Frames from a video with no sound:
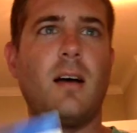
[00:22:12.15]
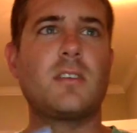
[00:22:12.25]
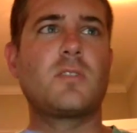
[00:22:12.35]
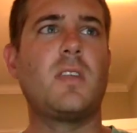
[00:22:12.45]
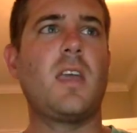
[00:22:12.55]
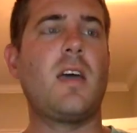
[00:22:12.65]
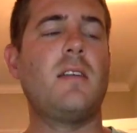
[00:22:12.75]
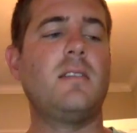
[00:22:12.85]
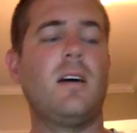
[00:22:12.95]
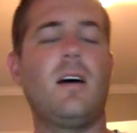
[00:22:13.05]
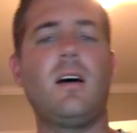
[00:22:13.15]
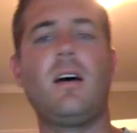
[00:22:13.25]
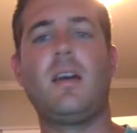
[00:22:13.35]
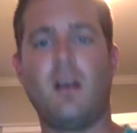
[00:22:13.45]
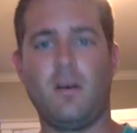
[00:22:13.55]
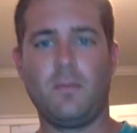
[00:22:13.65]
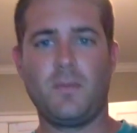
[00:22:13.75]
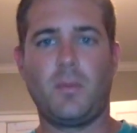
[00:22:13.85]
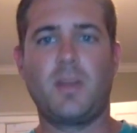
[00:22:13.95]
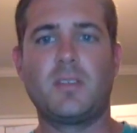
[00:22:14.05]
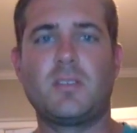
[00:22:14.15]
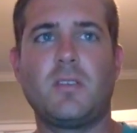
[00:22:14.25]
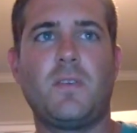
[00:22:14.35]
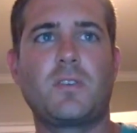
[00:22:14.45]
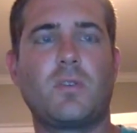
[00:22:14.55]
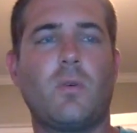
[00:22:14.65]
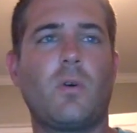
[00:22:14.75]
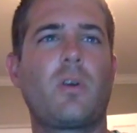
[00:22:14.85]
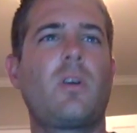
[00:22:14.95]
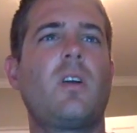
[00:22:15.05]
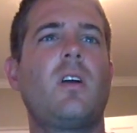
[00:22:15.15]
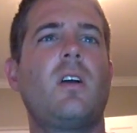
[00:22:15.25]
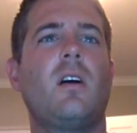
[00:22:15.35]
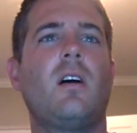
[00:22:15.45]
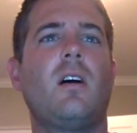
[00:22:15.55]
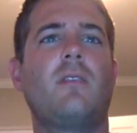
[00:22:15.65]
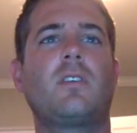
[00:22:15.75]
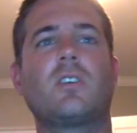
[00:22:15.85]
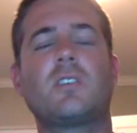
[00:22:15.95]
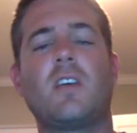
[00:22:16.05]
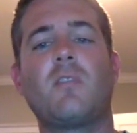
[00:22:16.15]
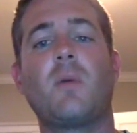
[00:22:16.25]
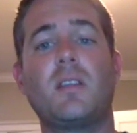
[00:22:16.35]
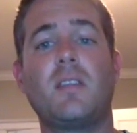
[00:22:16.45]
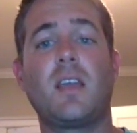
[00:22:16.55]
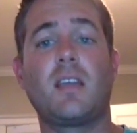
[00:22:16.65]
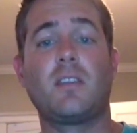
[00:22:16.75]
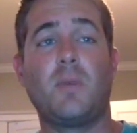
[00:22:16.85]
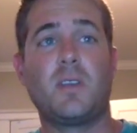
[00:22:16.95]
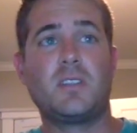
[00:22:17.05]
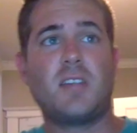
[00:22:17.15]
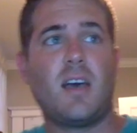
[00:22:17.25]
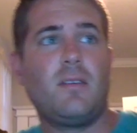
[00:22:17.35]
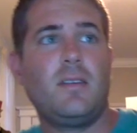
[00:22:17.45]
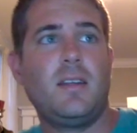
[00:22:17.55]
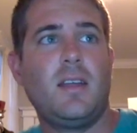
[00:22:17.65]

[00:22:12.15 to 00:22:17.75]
So in the end, and I'll make this the official order after I talked to everybody and they got their picks down.